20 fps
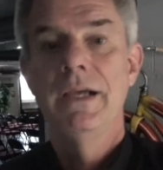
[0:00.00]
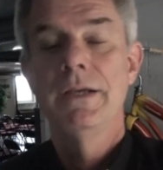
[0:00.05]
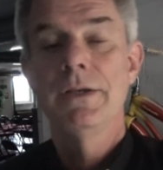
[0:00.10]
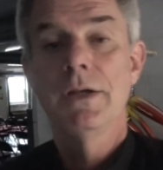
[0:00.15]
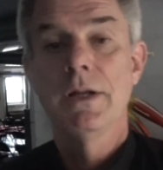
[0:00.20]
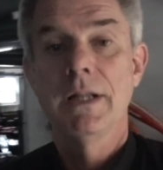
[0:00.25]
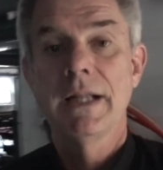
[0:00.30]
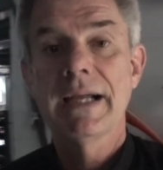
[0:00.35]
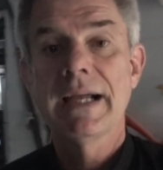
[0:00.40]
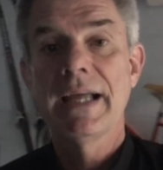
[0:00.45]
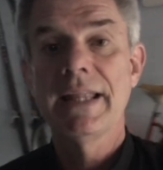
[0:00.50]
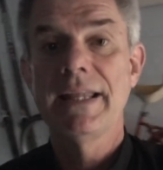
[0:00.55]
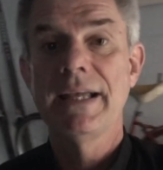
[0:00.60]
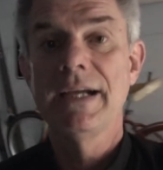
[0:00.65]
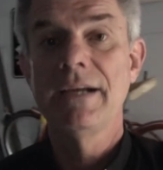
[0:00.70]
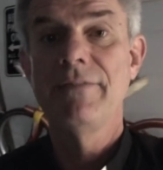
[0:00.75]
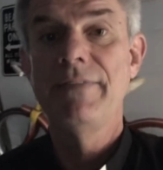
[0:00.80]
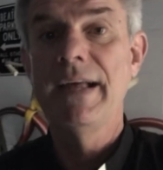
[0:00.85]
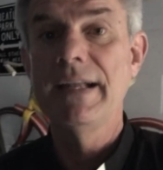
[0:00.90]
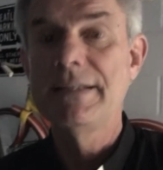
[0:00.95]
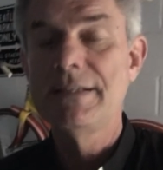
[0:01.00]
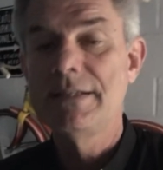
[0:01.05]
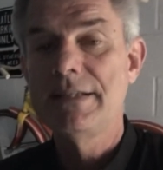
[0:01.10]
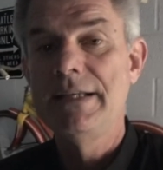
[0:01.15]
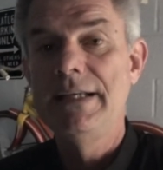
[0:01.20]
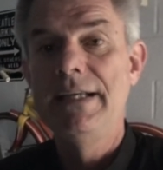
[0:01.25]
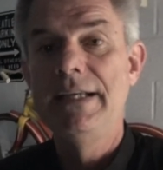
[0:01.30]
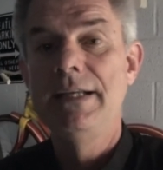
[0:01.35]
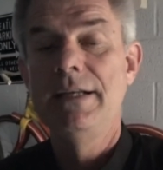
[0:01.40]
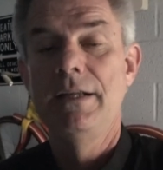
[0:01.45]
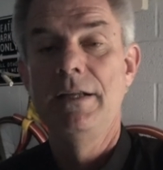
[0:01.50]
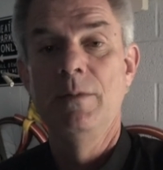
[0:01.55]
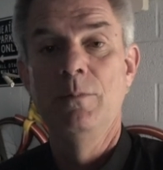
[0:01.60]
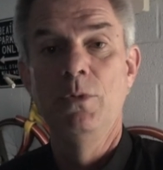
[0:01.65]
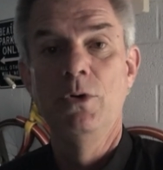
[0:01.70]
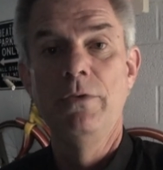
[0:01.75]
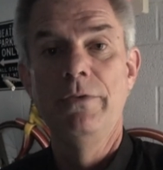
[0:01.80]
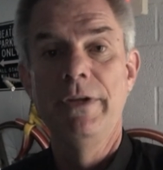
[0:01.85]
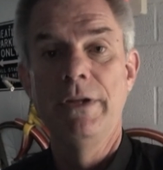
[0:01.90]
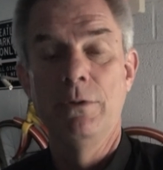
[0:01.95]
you know, like I think of that scene in the
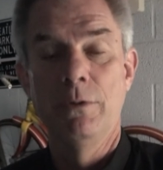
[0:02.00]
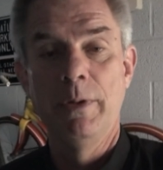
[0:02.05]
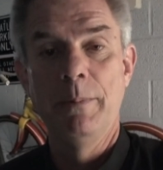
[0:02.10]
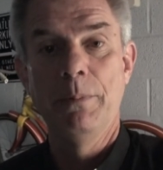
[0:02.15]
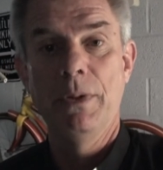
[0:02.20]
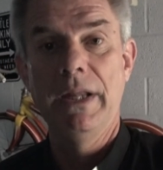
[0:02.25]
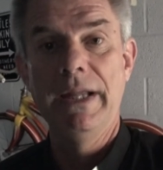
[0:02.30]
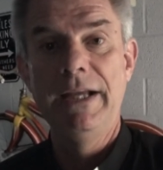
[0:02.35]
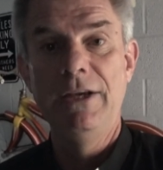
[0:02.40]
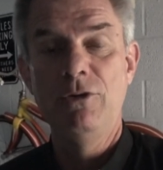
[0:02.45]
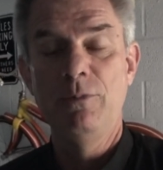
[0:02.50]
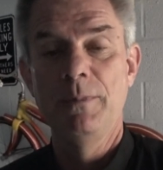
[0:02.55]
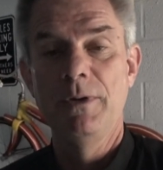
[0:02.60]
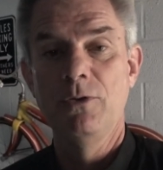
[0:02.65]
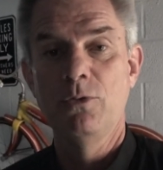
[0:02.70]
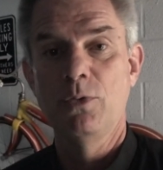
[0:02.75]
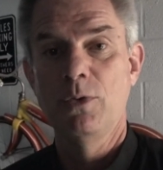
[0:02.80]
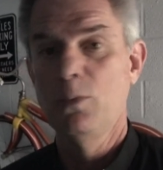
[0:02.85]
movie The Replacements